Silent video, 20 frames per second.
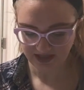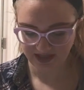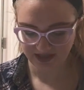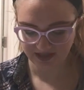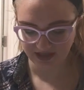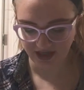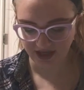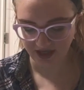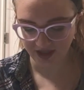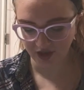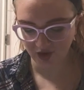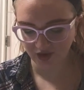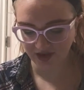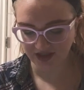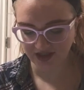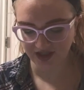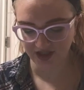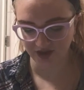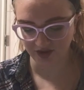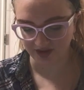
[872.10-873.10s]
and higher
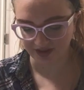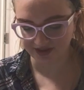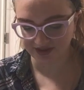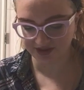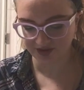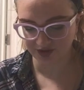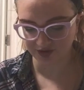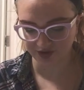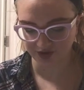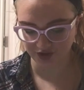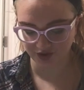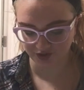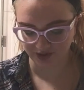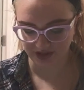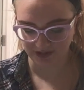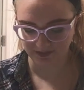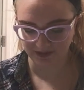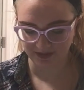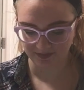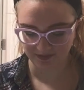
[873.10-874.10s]
adherence to the
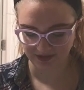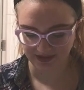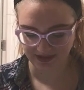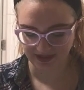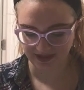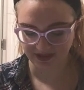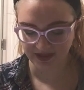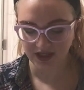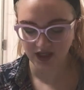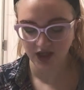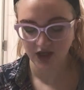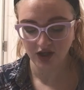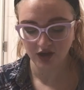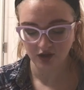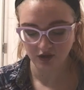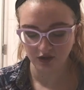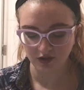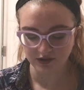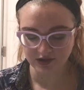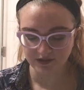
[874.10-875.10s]
treatment plan
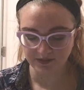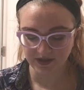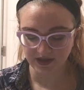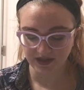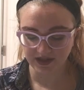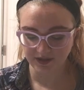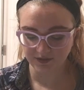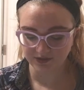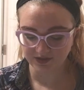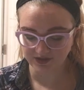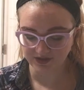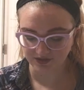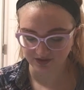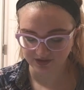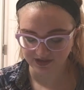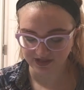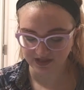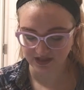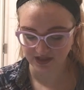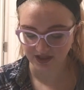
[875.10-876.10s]
ultimately
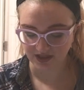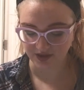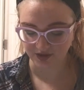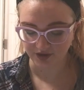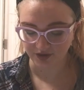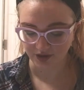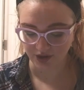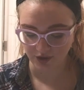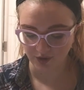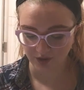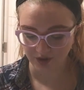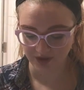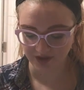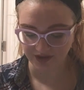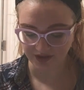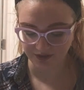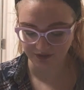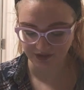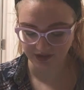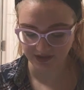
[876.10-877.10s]
resulted in lower
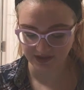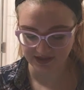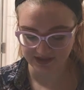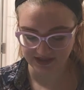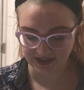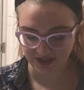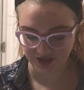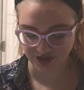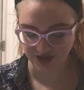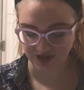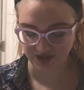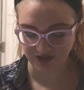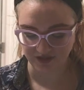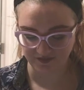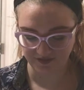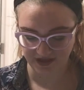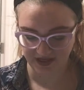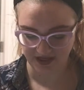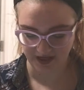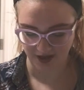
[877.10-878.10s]
utilization
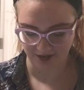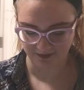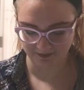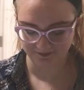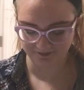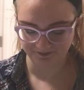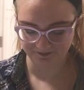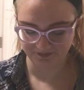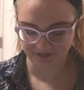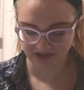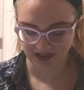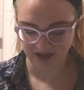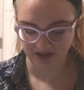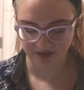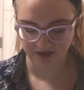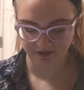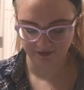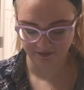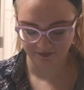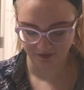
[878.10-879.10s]
of care.
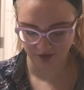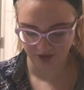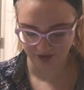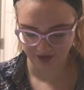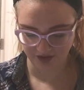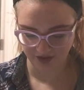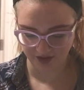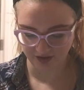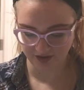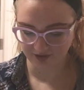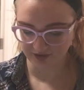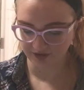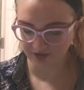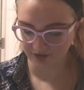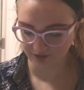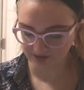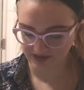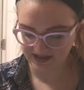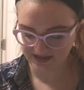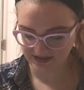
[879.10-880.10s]
Further,
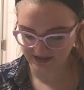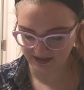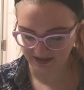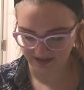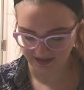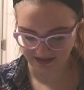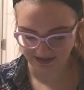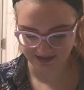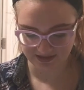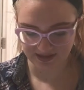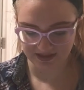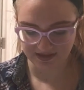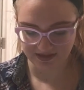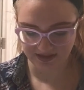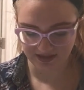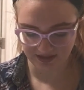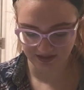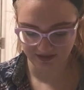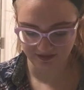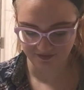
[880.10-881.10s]
3 studies
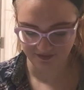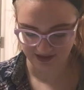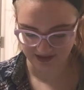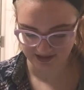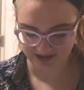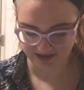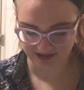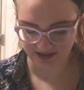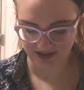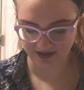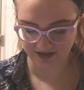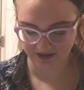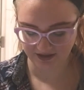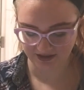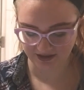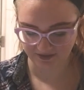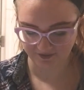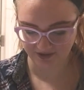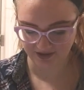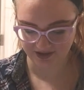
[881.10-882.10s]
did investigate the
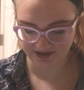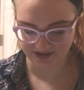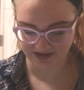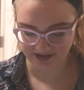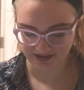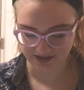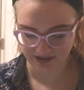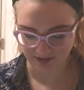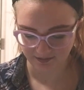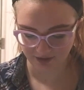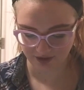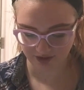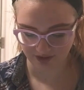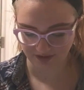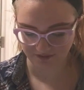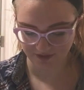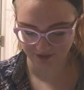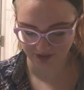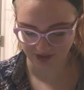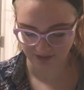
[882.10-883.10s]
difference in number
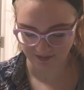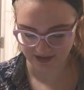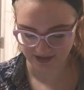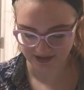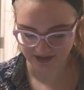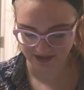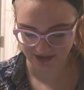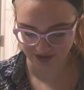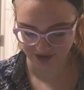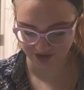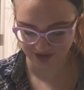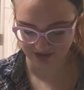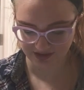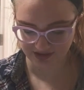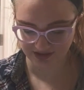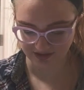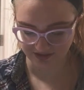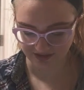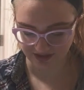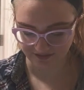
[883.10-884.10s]
of treatment sessions
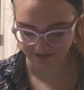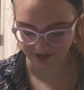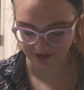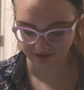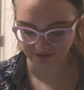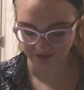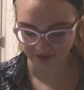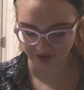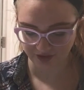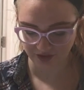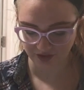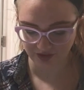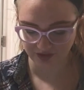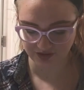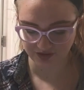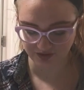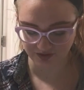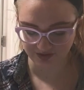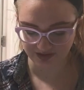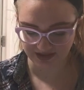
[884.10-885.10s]
delivered for those
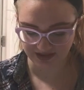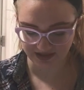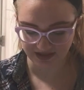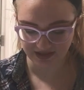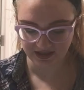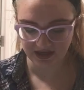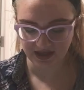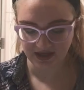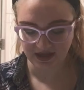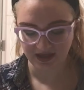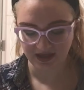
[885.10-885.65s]
who did